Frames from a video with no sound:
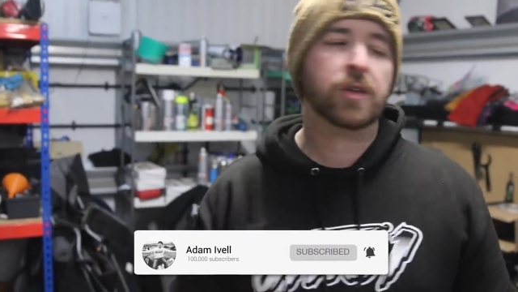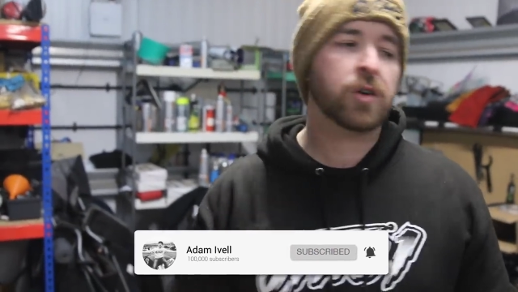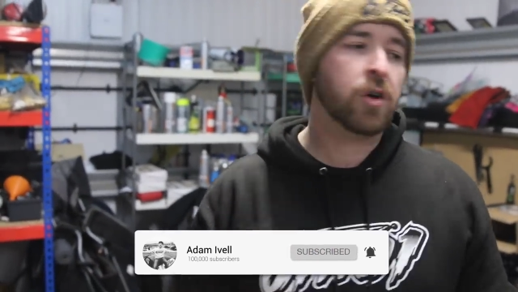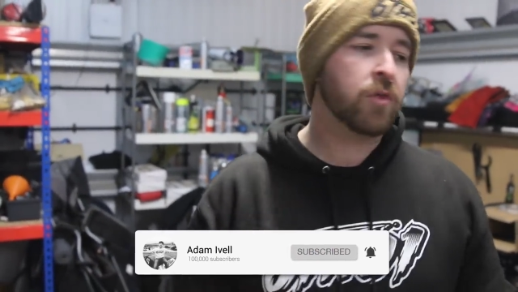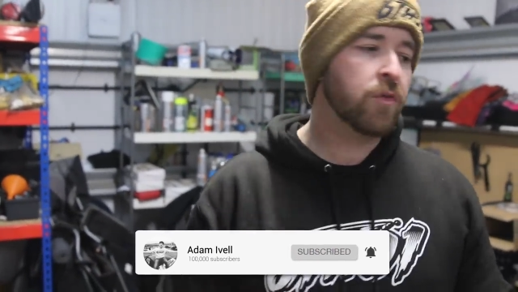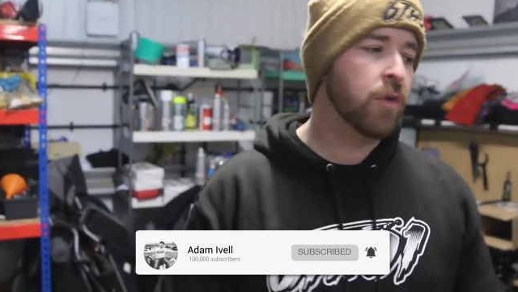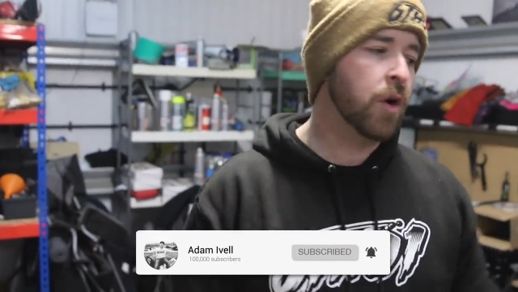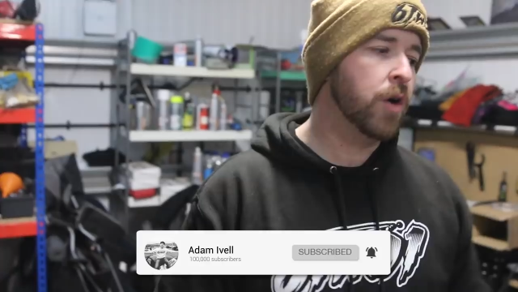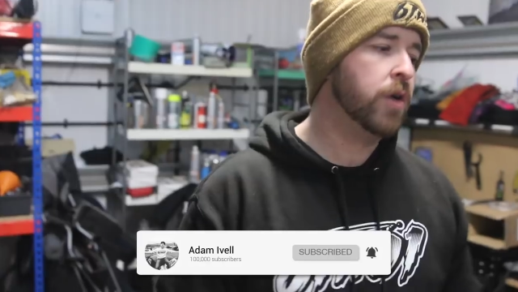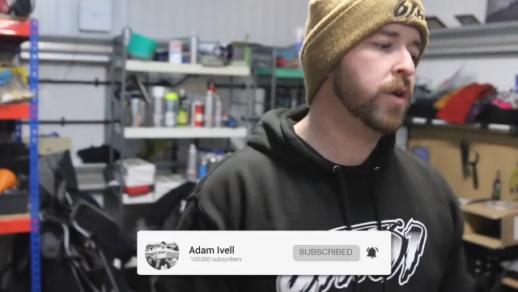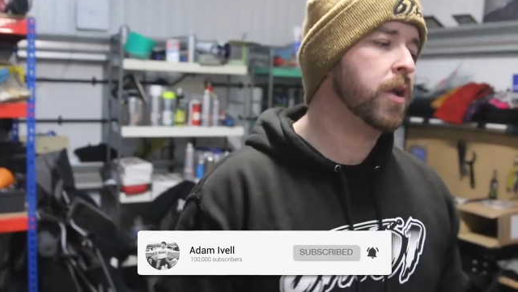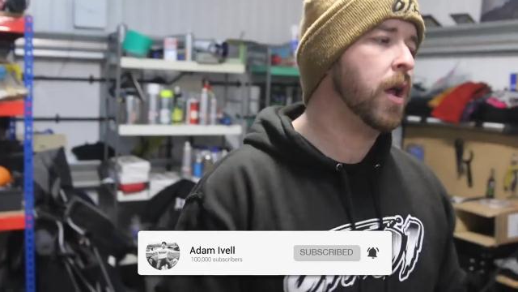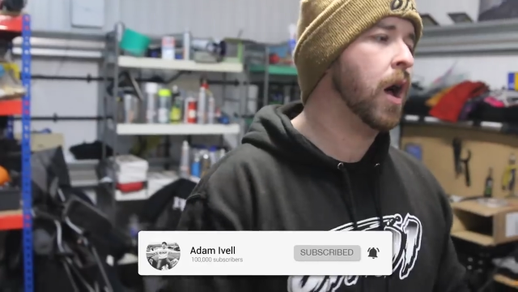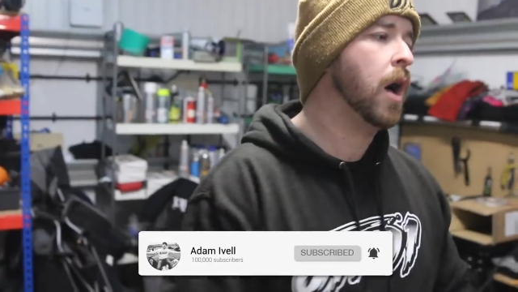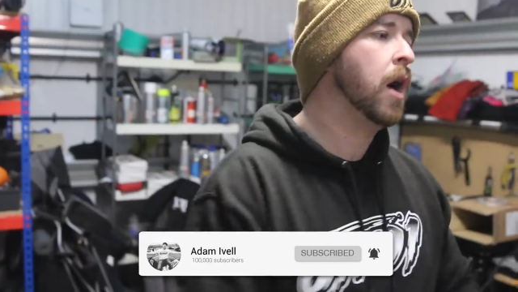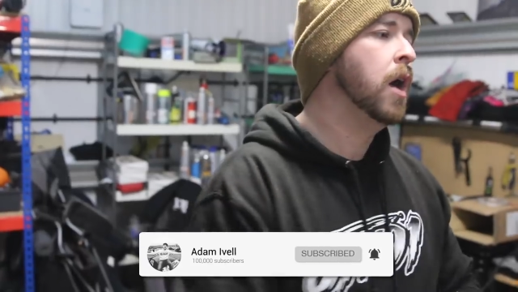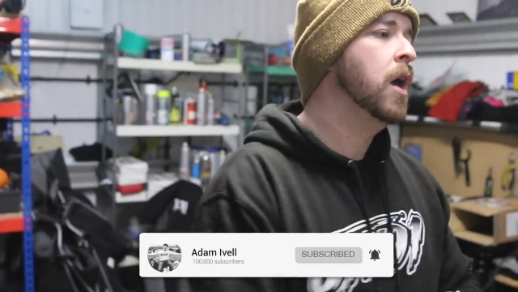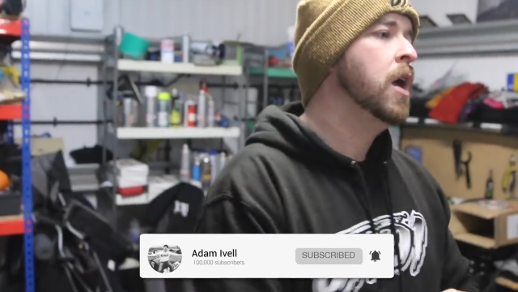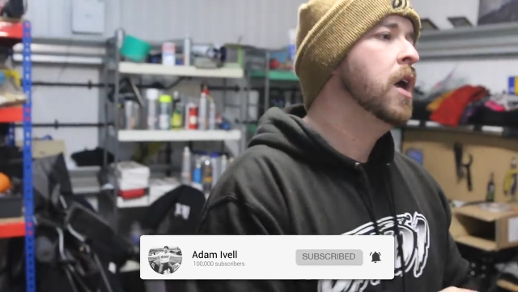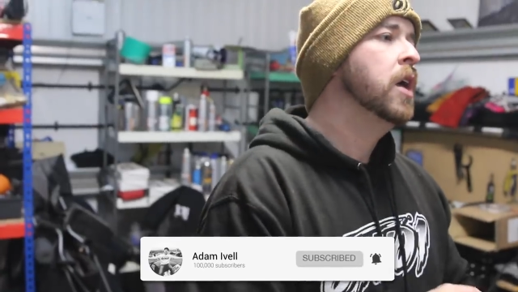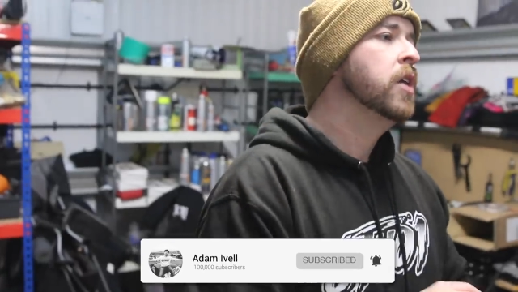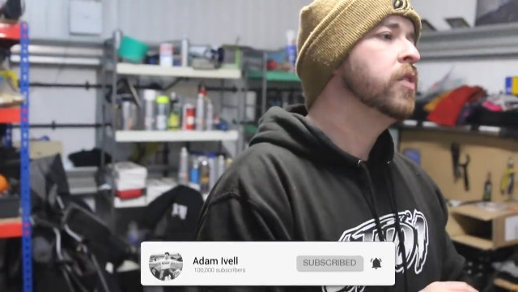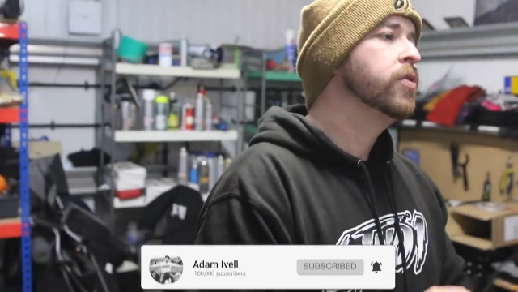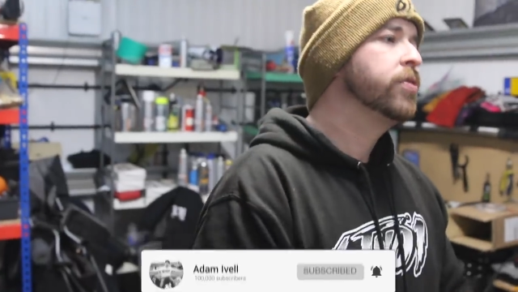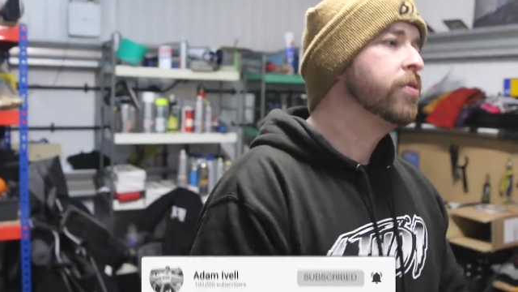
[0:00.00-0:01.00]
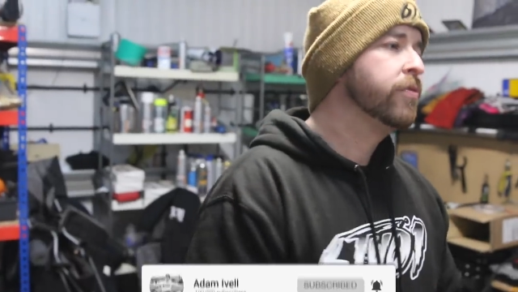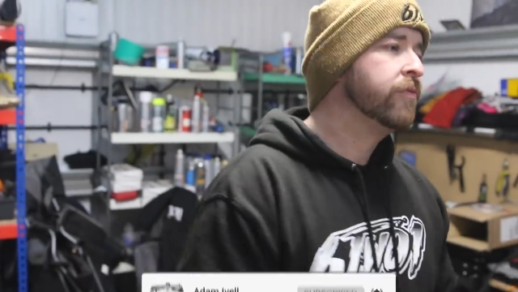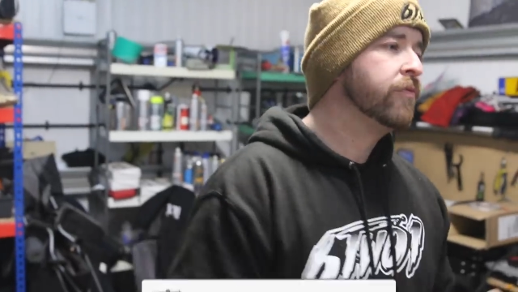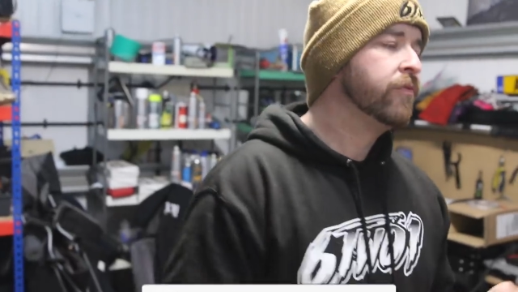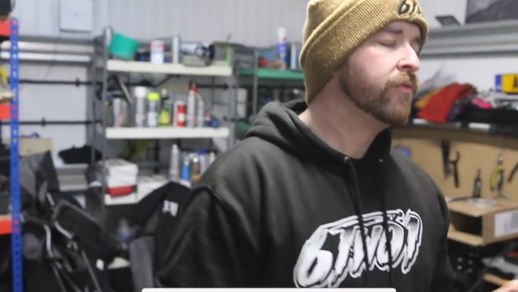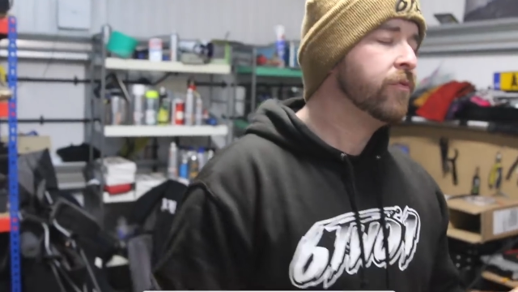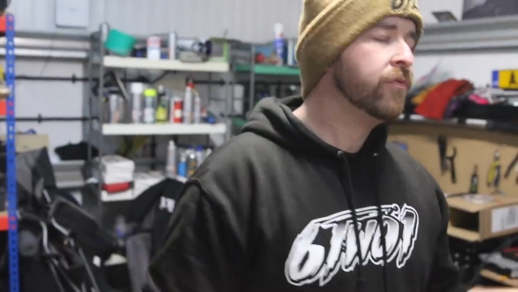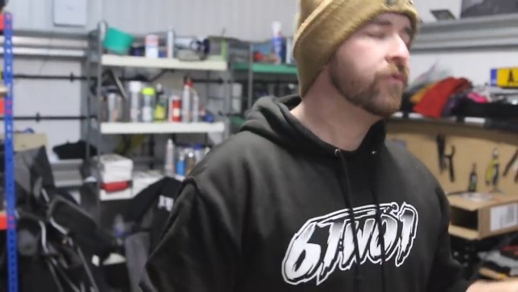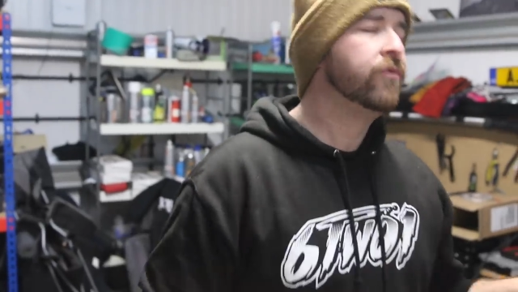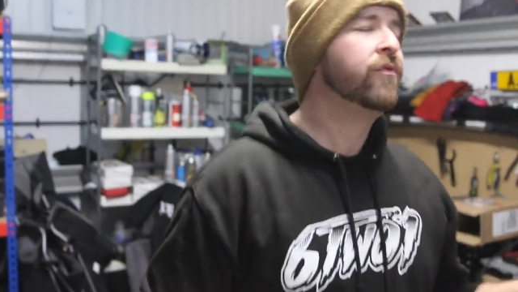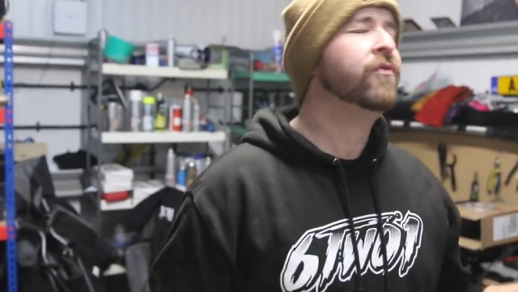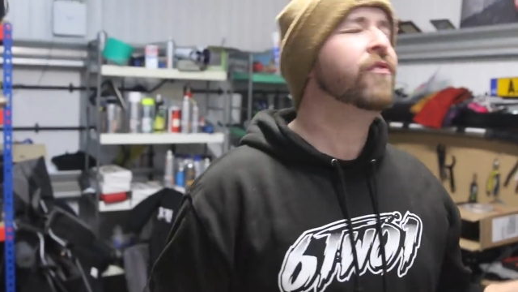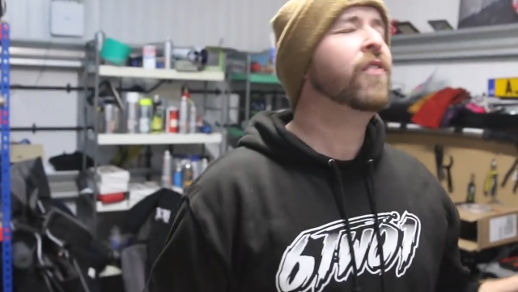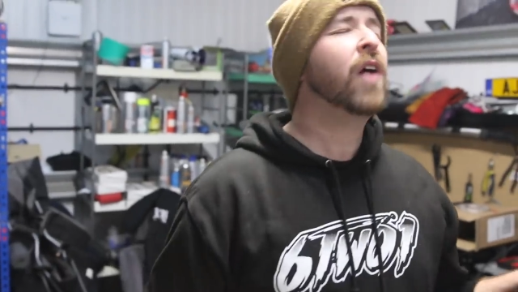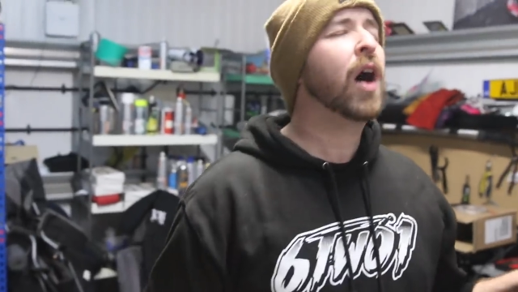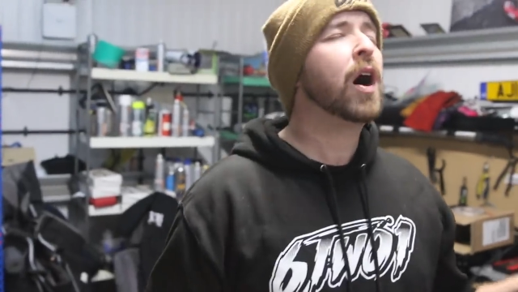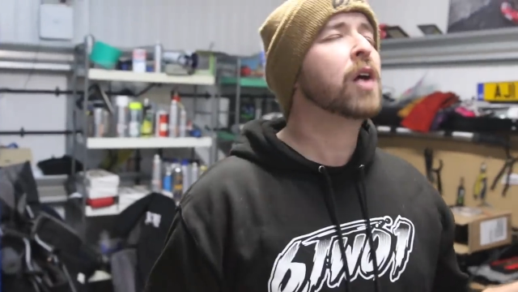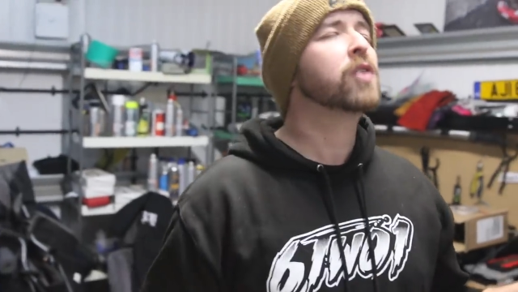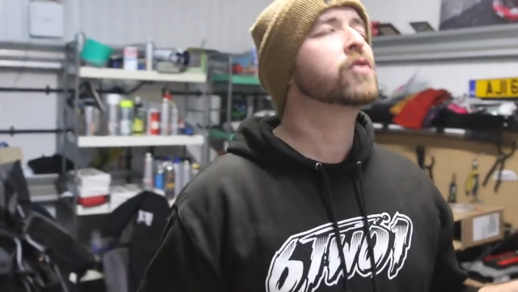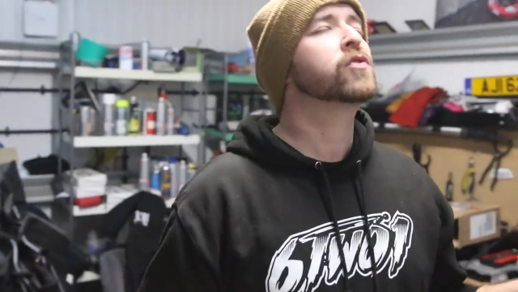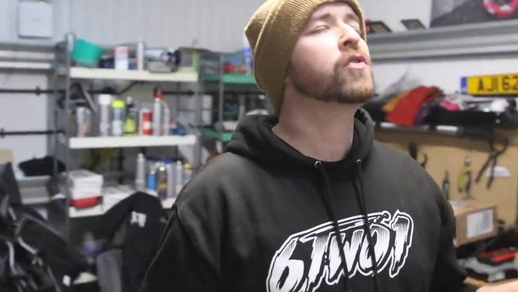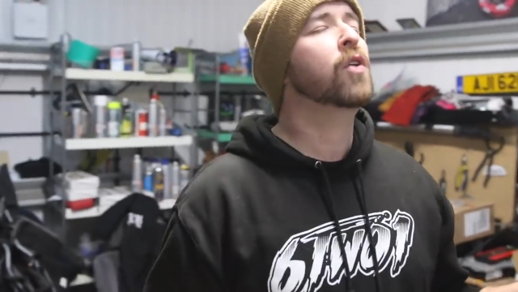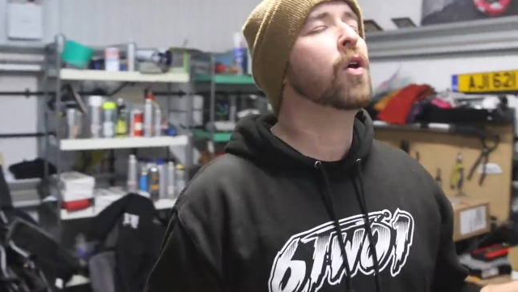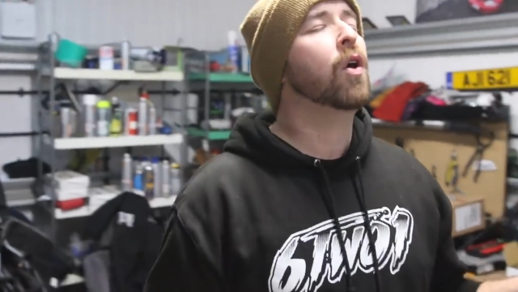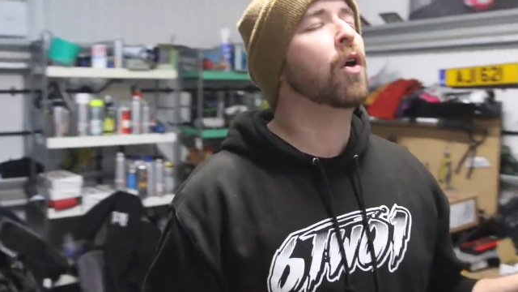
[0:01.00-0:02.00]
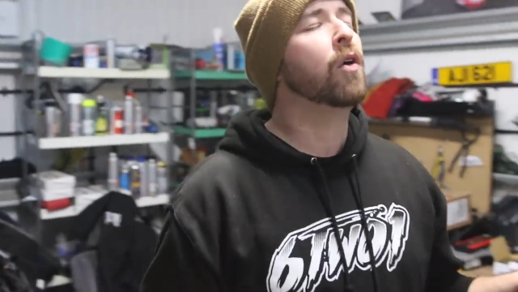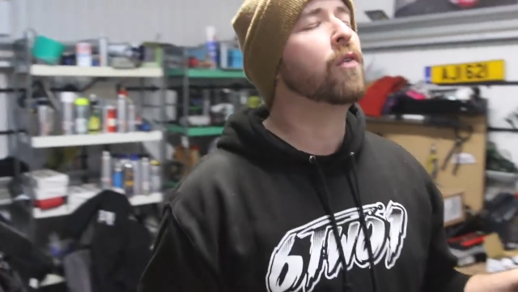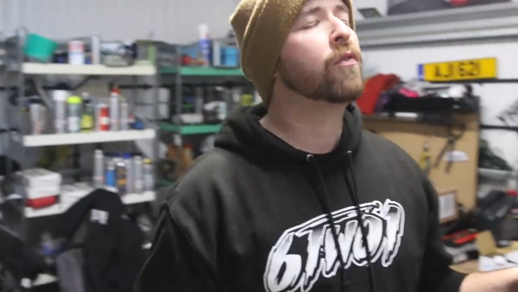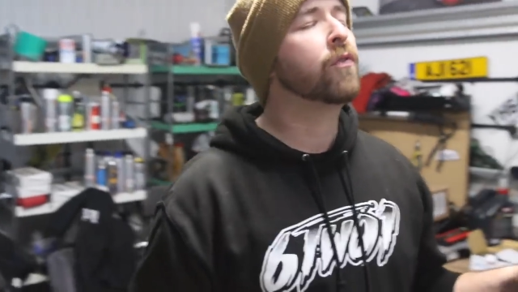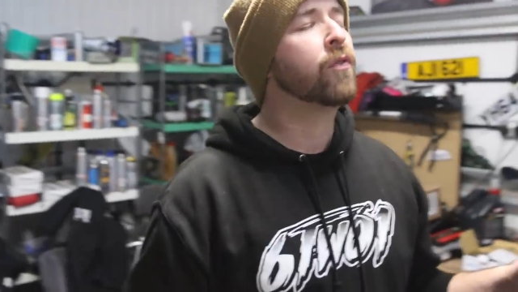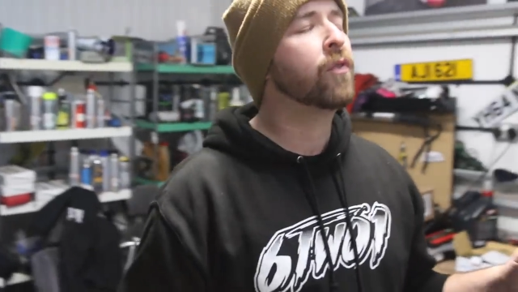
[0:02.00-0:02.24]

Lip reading: Corona fucks off.